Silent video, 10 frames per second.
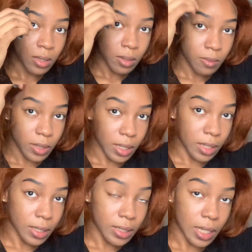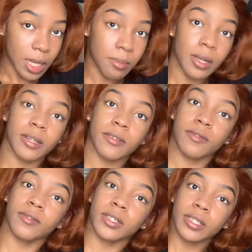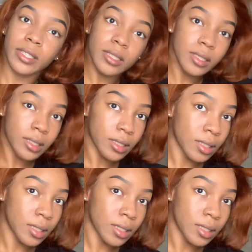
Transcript: put it in a side part first.